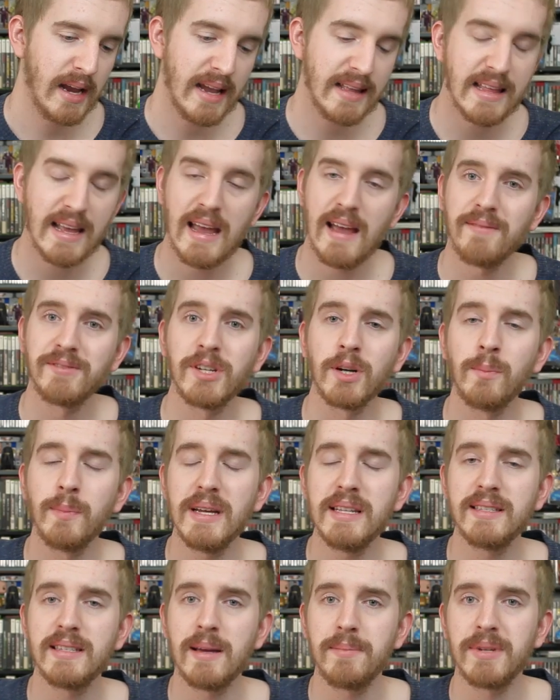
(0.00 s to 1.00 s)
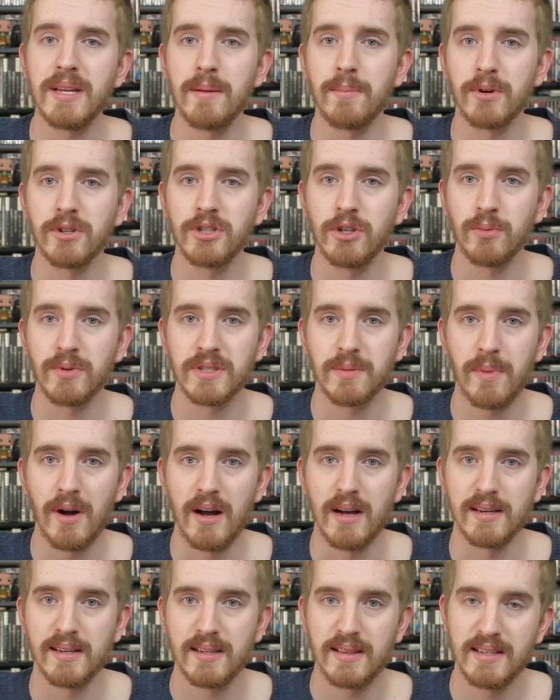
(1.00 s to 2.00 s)
And they have till mid September to
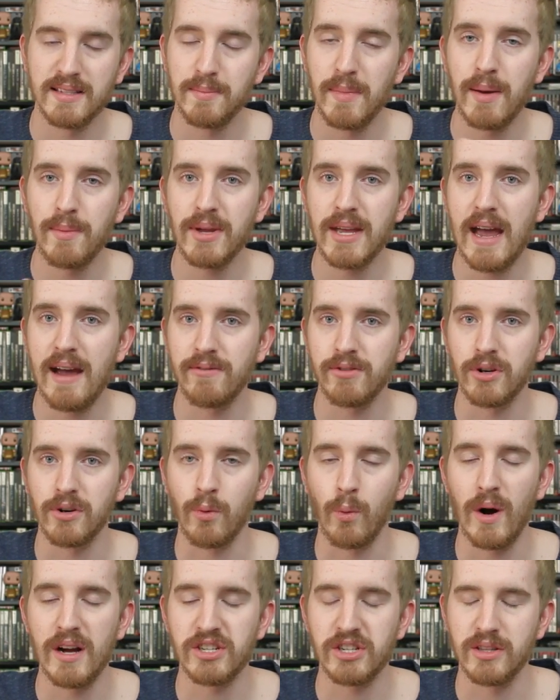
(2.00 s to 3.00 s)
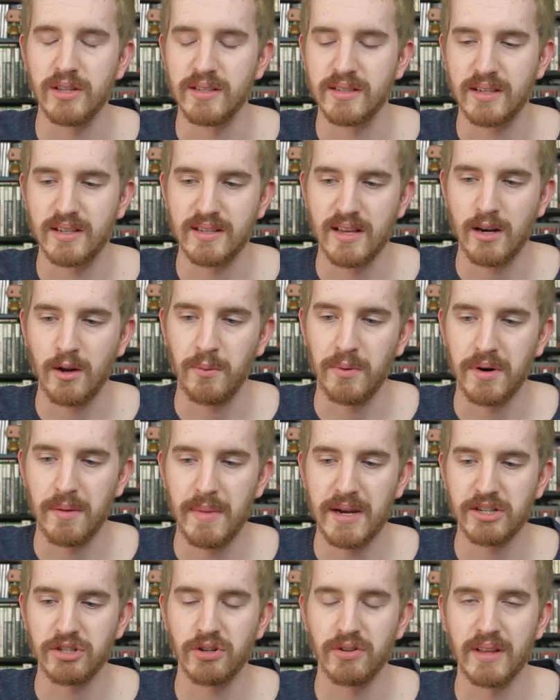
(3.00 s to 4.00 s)
respond. This may be after you're watching this, because I do want to
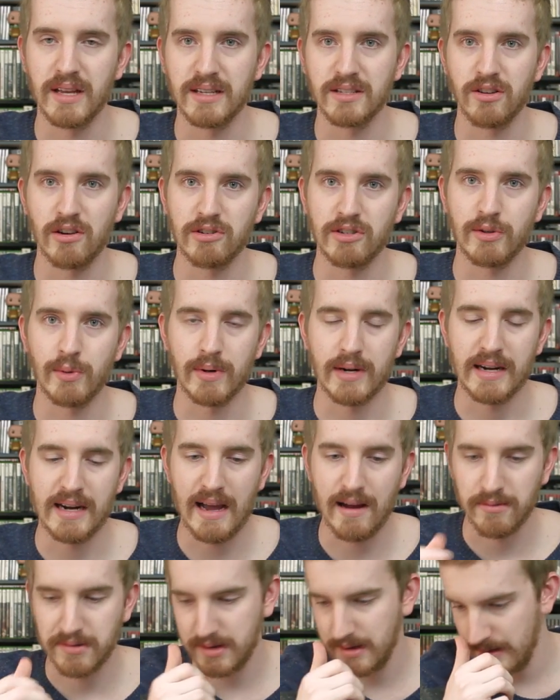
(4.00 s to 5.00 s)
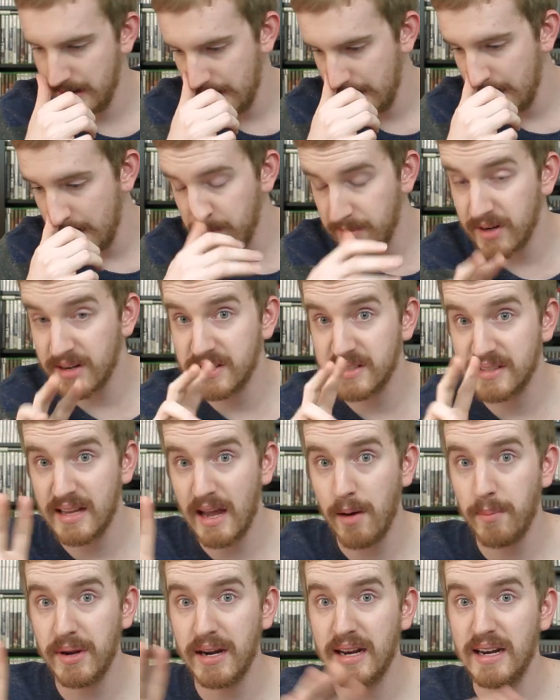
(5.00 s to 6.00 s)
make sure things are sorted out. But it has
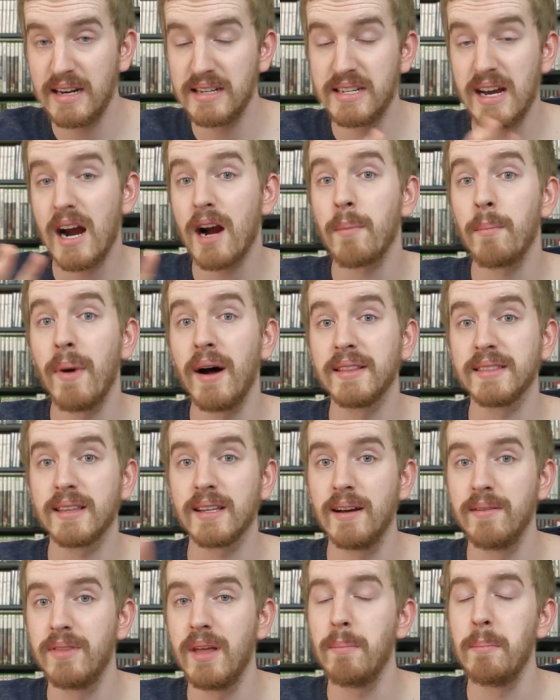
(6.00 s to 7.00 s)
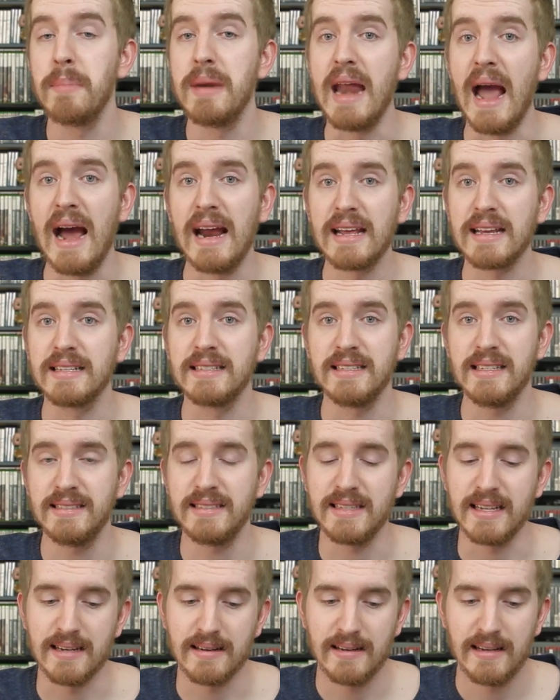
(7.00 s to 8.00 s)
now been an entire month of them not
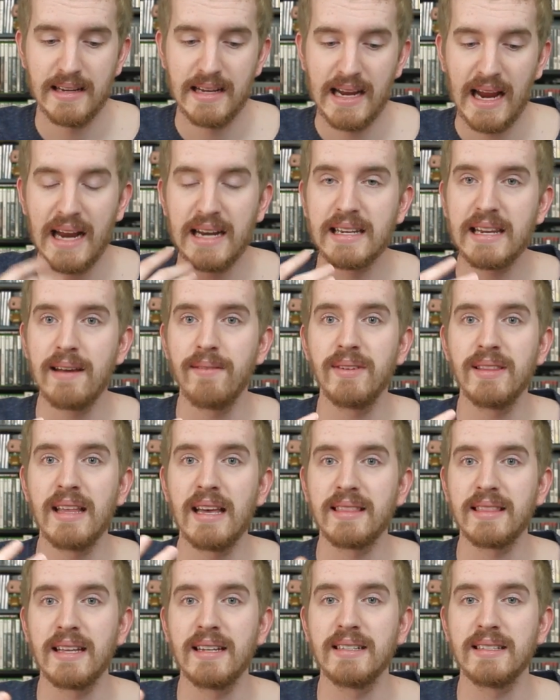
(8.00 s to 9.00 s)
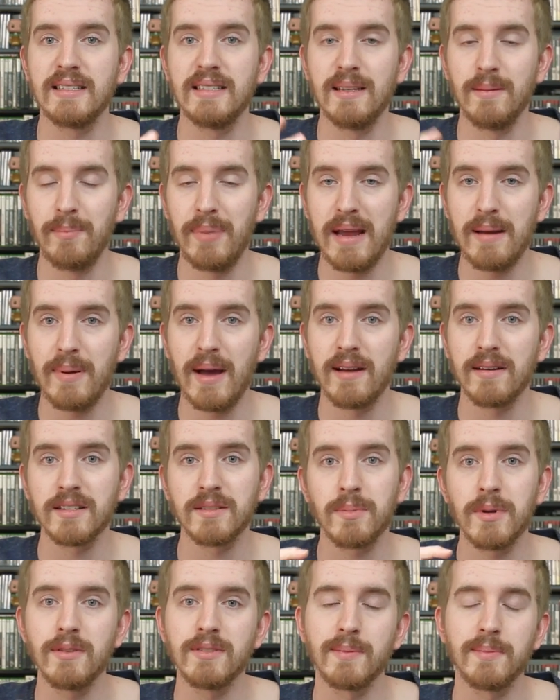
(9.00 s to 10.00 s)
existing. And given that the, the PayPal
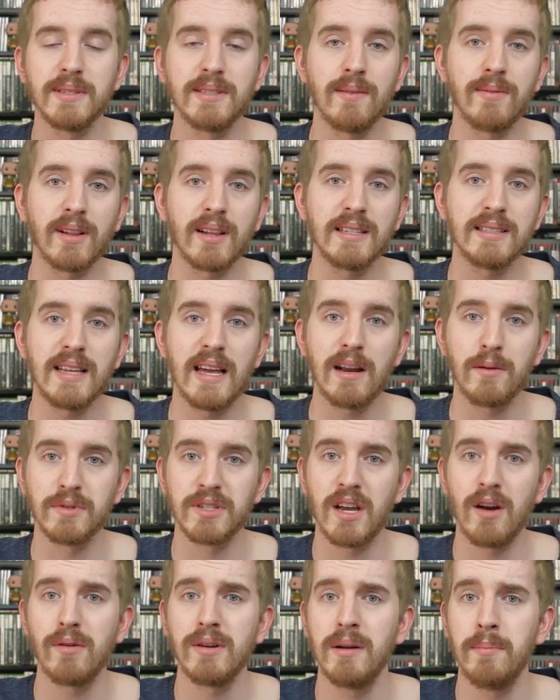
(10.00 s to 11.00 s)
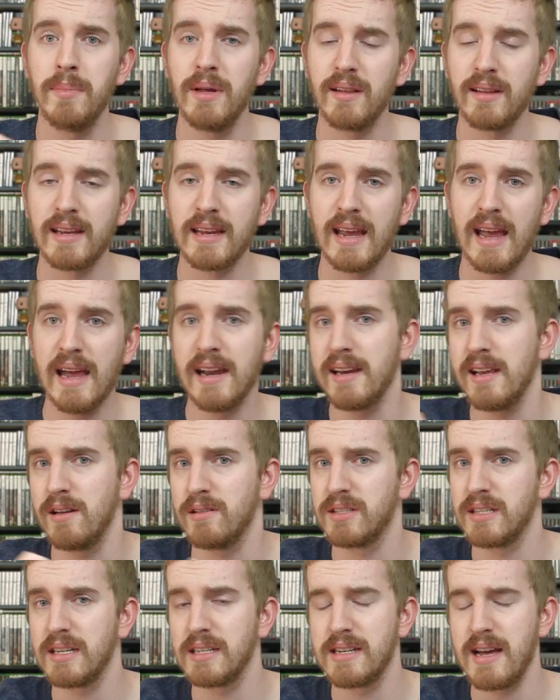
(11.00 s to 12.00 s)
dispute specifically said it was going to billing at
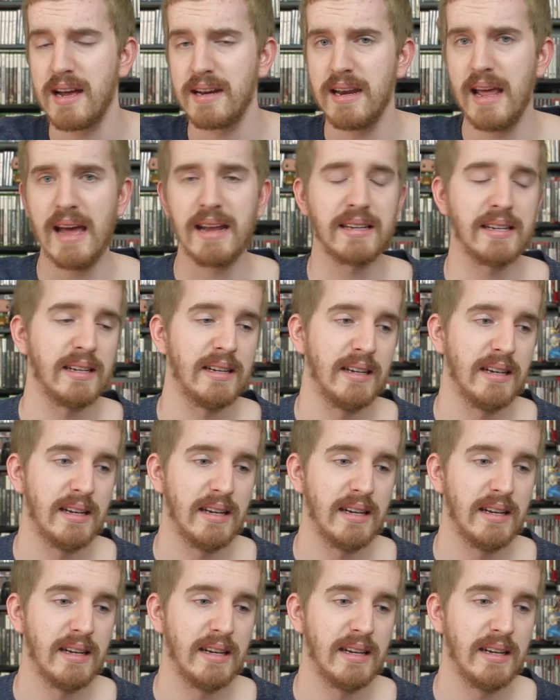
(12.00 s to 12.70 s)
neosync.net,